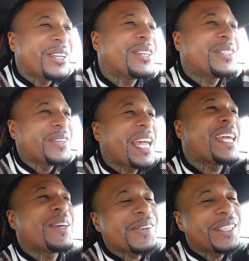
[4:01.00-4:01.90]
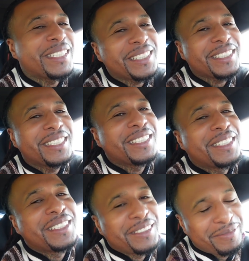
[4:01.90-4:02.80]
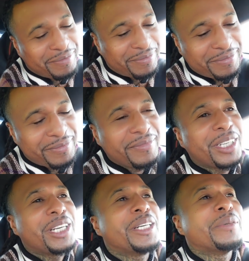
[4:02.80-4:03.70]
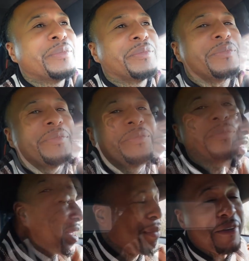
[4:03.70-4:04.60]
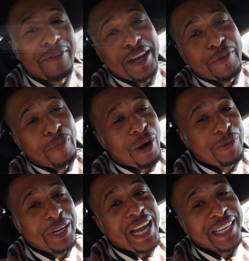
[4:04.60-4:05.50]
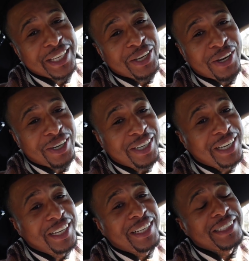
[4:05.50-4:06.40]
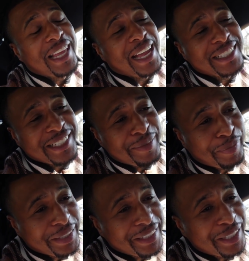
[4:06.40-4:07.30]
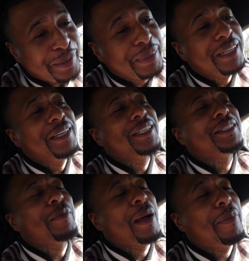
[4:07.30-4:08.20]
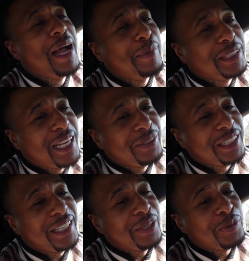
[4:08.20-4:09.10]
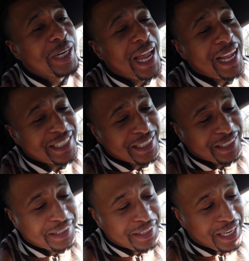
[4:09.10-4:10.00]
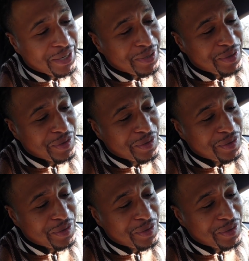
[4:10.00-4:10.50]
32 gang going is up favorite part when I get a car is actually pulling up to my pop's house getting a reaction. Now,